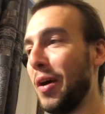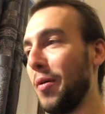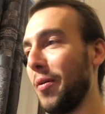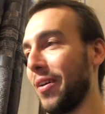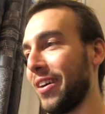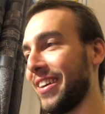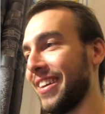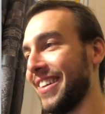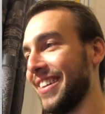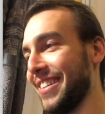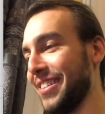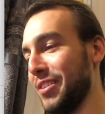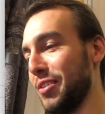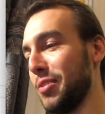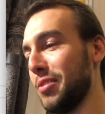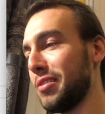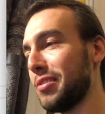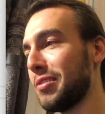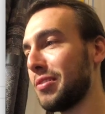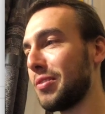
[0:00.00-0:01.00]
gonna
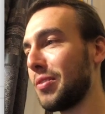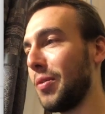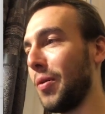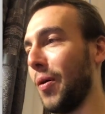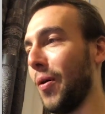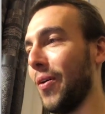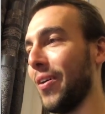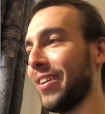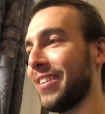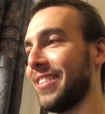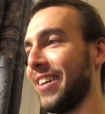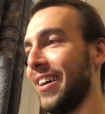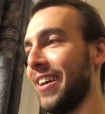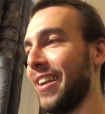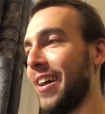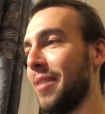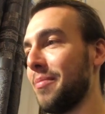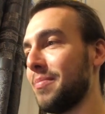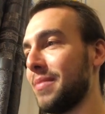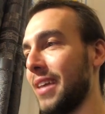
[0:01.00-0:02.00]
do
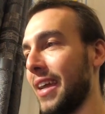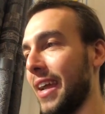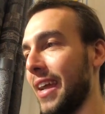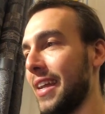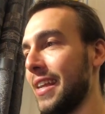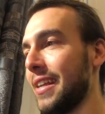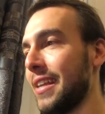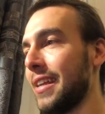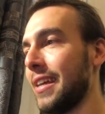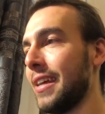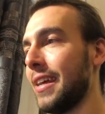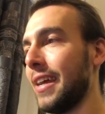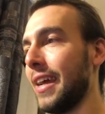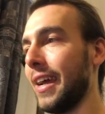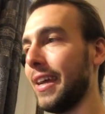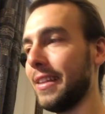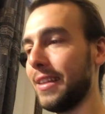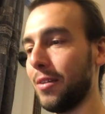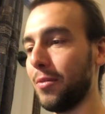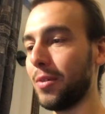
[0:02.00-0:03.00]
score.update,
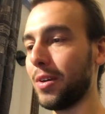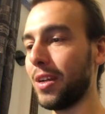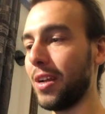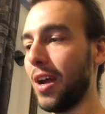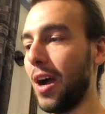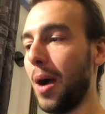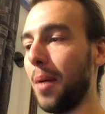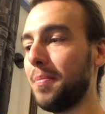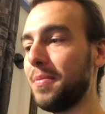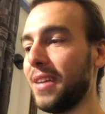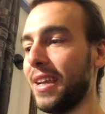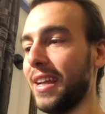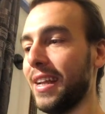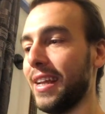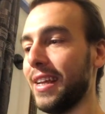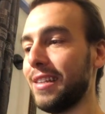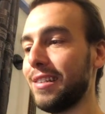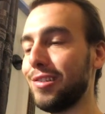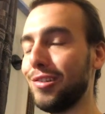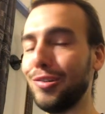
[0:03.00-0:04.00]
and then we're gonna update
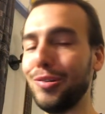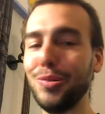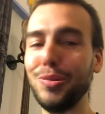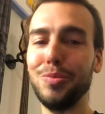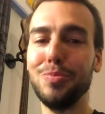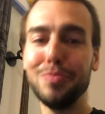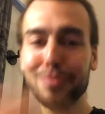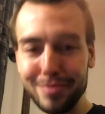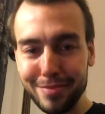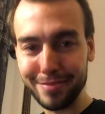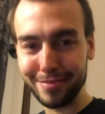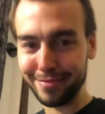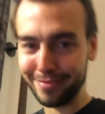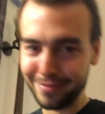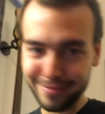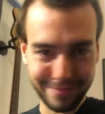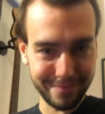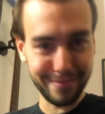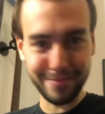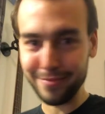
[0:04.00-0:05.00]
it to...
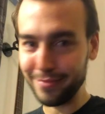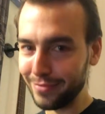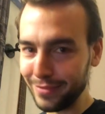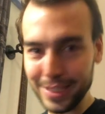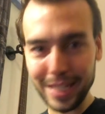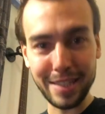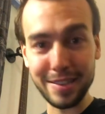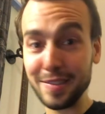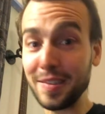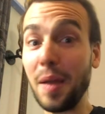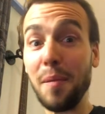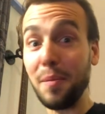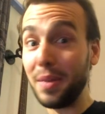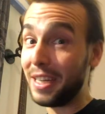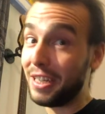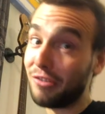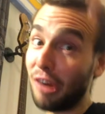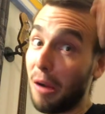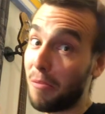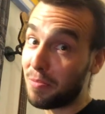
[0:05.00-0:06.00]

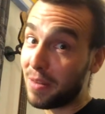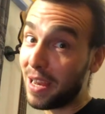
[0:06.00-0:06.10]
Somebody drop